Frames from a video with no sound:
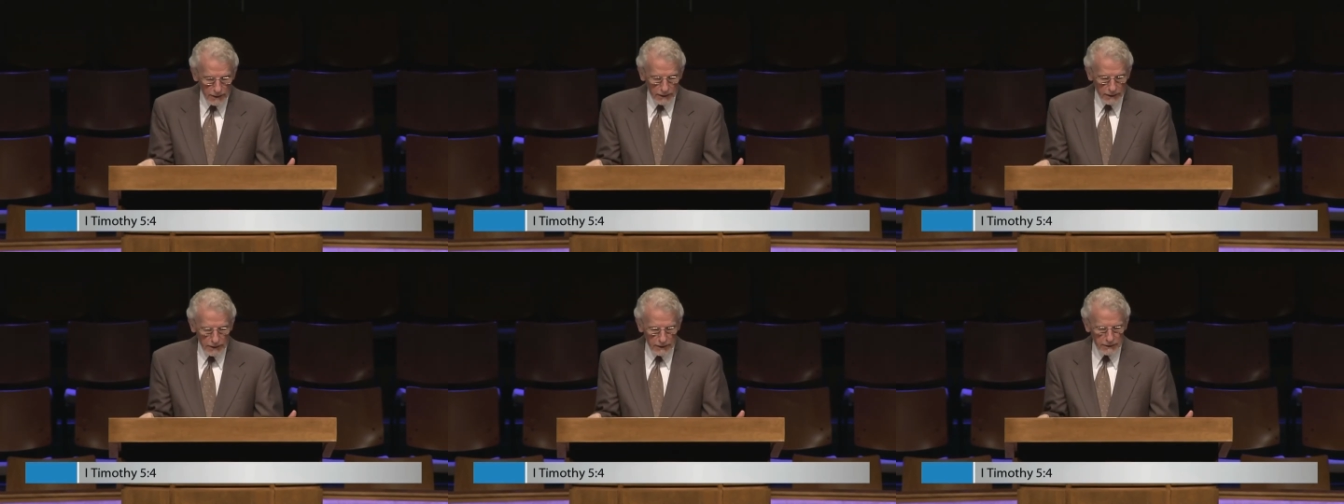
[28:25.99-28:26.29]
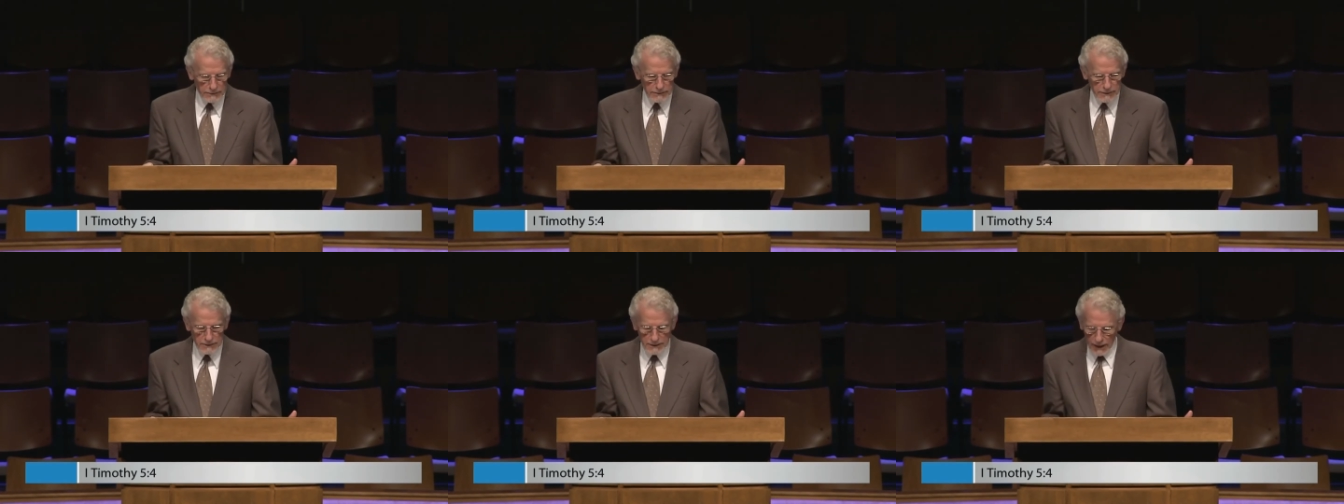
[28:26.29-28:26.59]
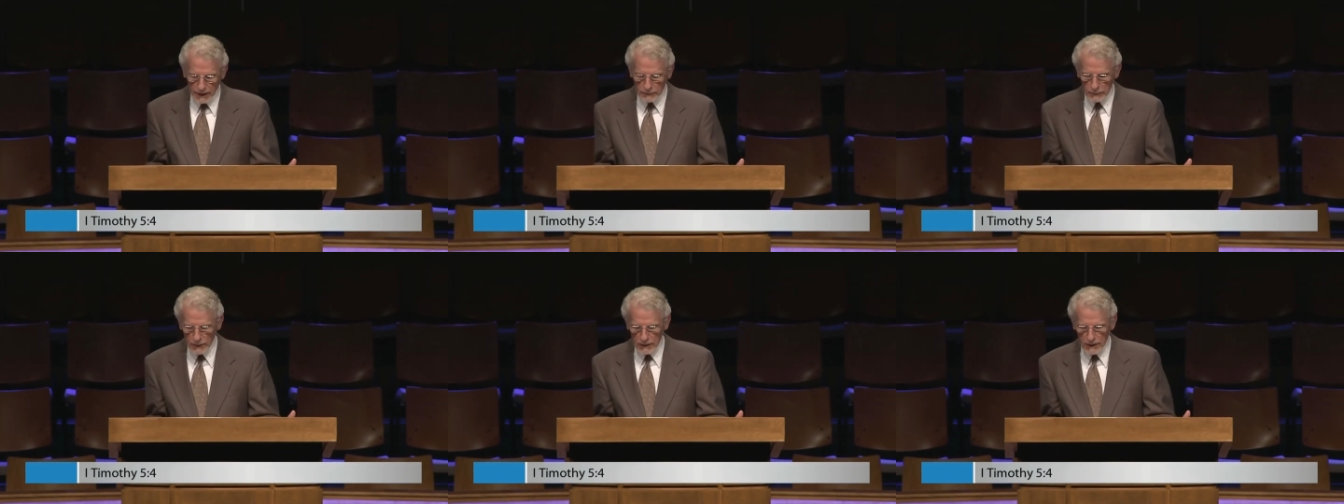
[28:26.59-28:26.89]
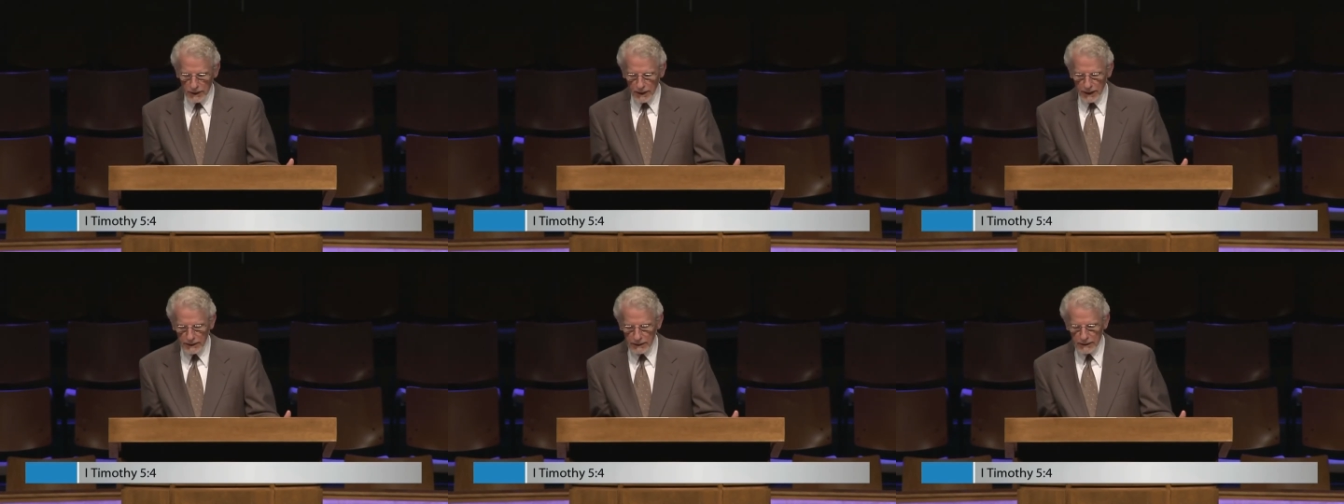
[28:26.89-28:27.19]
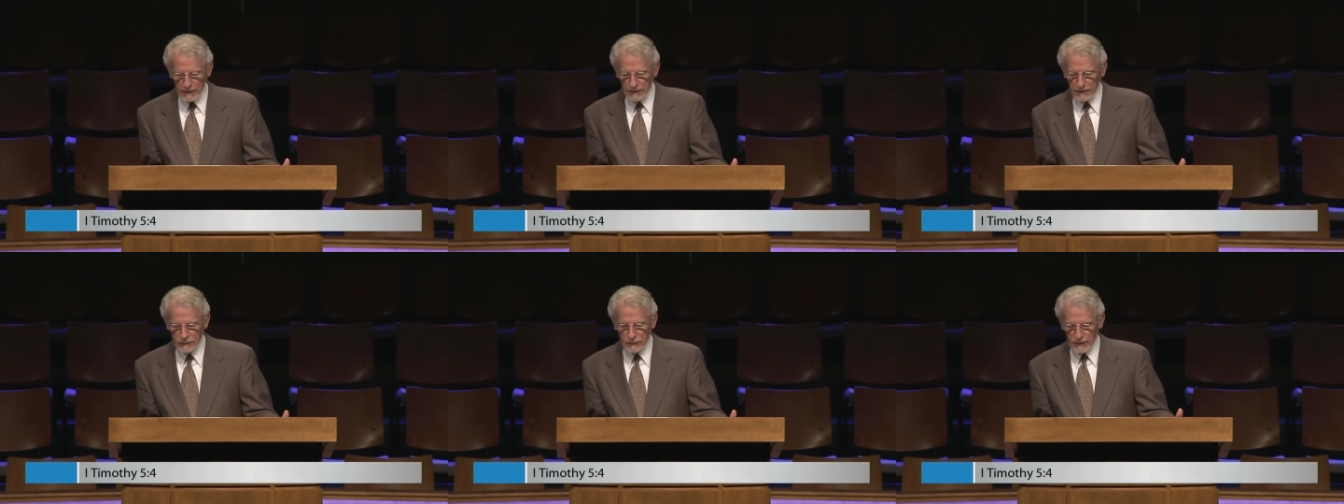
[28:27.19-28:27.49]
Isn't that what
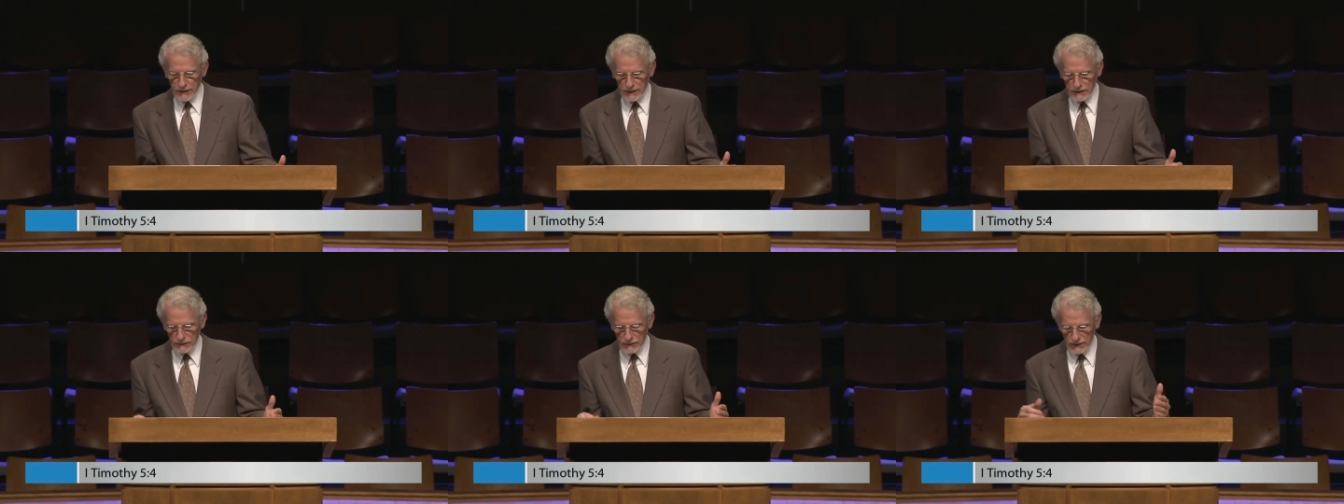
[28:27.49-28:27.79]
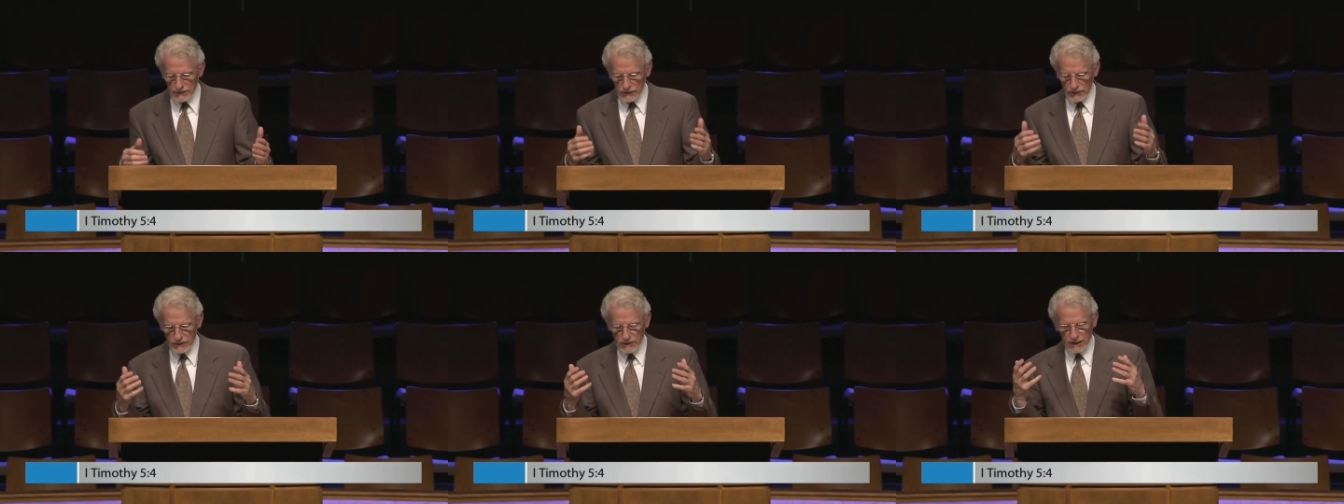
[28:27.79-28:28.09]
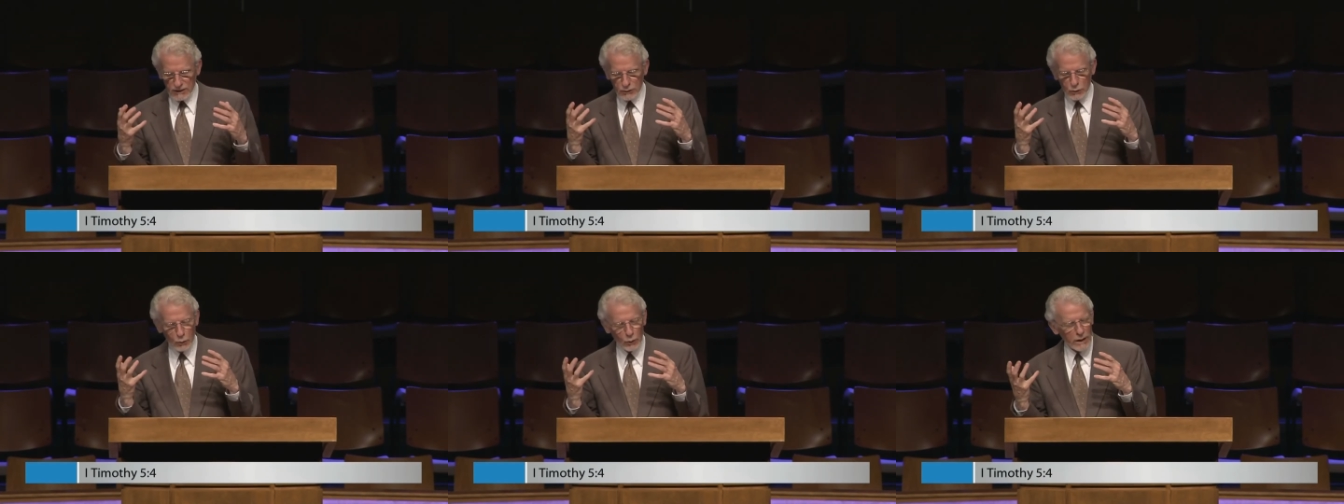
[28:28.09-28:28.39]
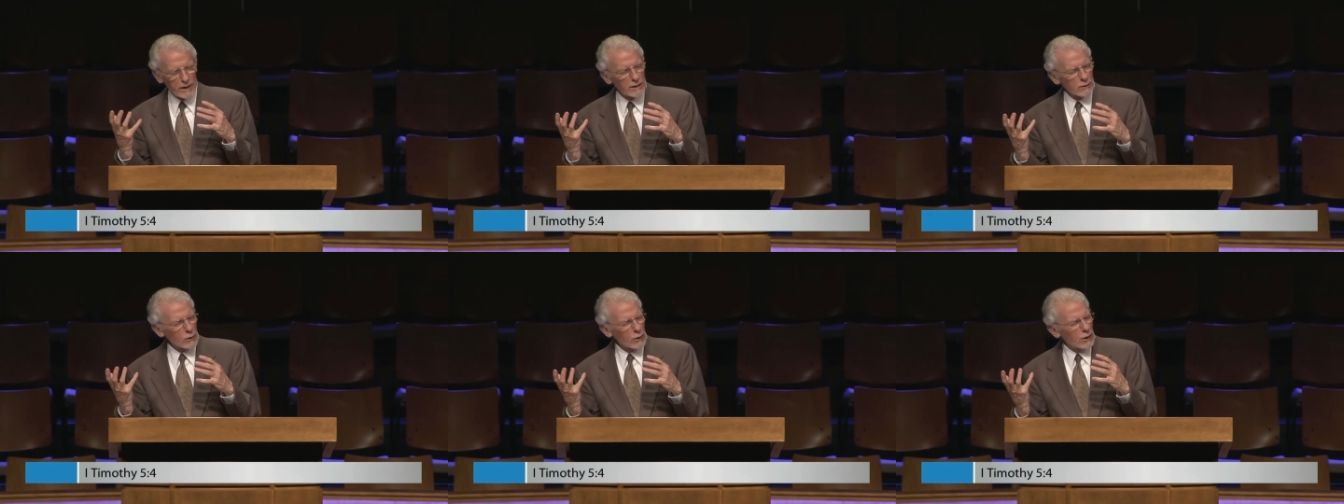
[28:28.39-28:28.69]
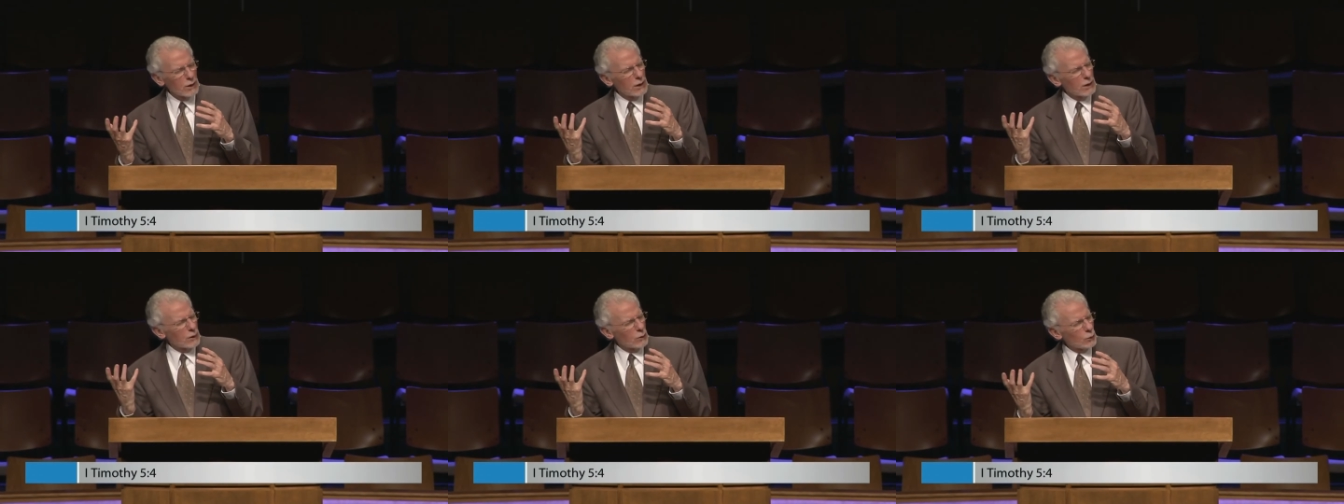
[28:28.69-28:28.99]
godliness is? Isn't this what
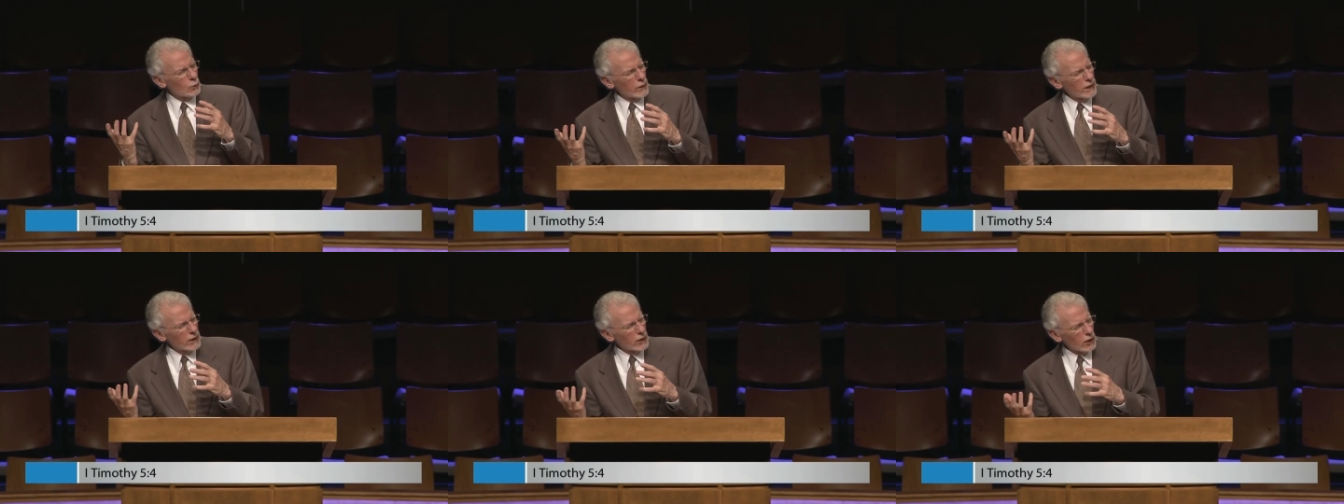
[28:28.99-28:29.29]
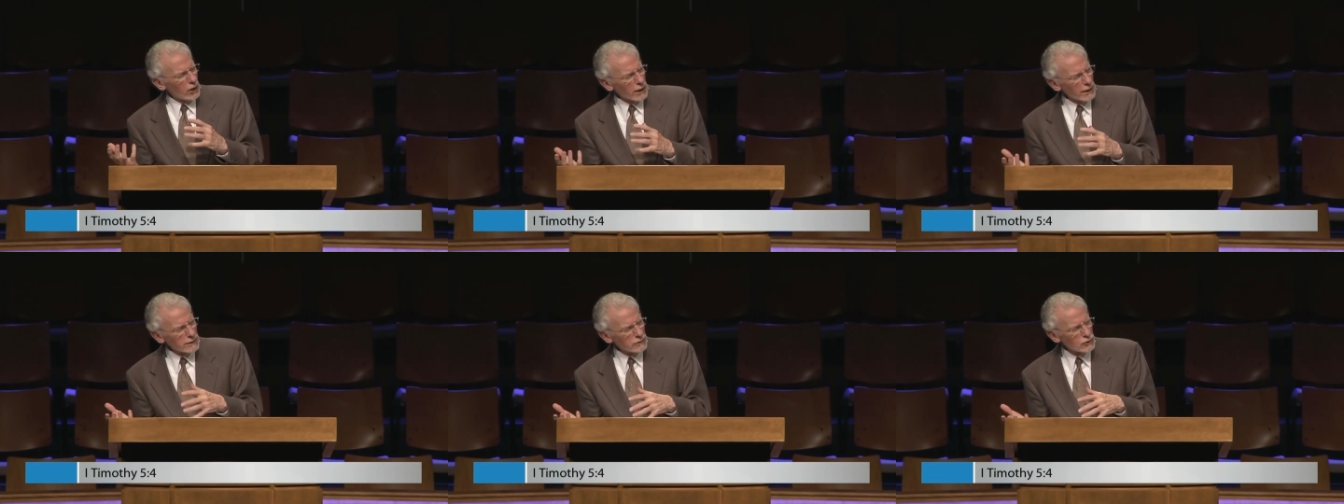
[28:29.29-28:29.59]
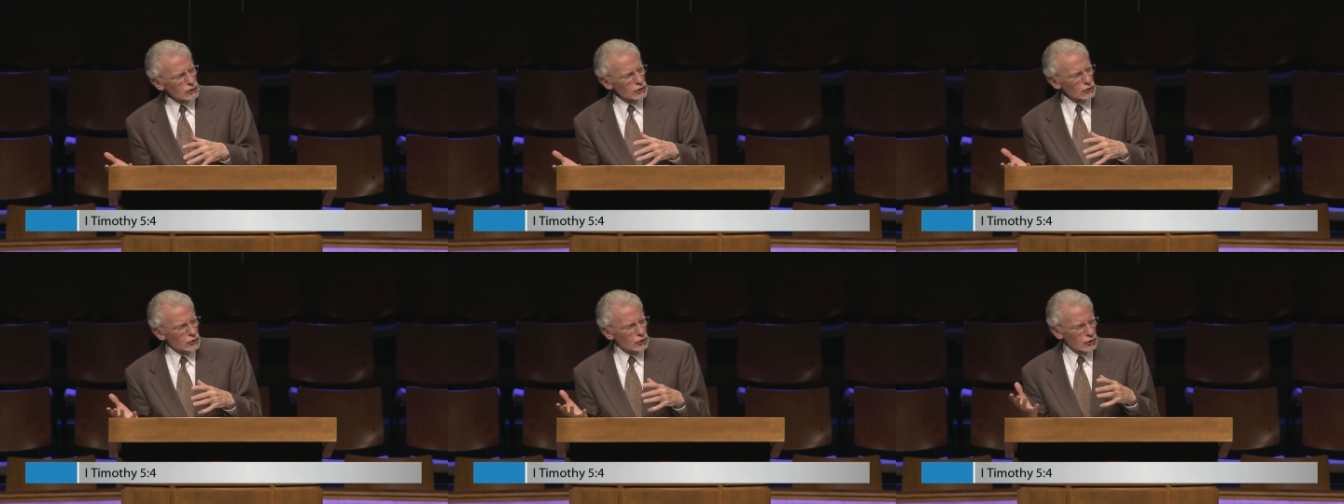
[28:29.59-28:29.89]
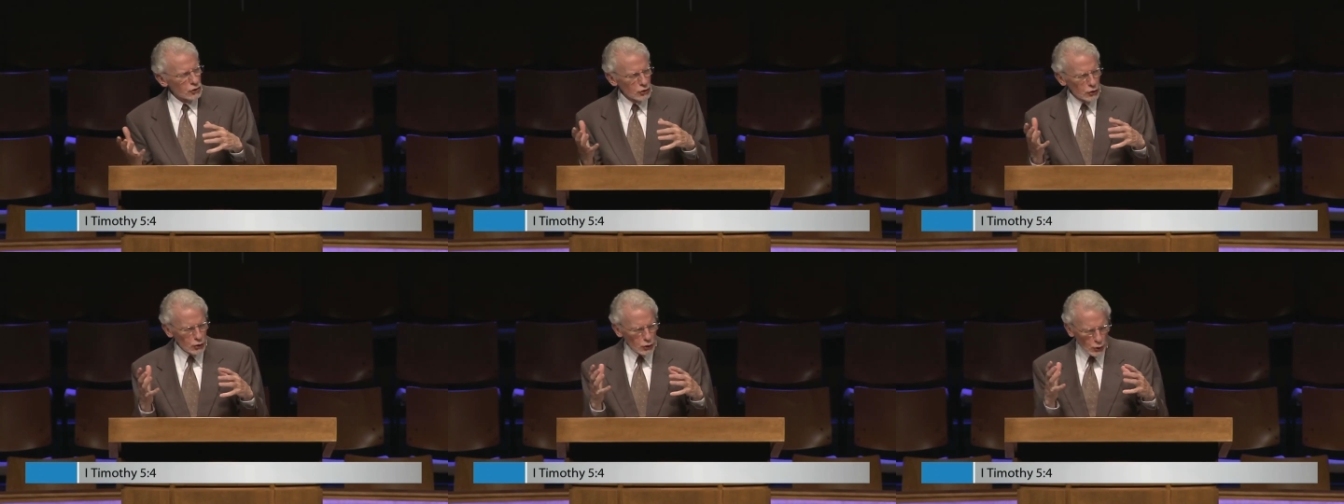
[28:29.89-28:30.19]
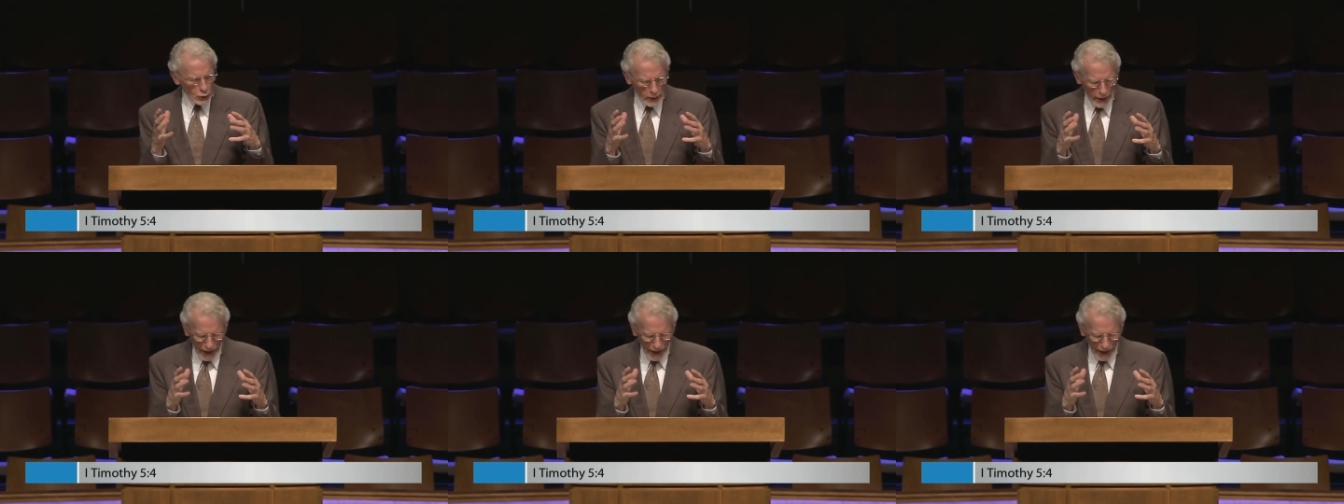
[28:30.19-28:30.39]
we are to do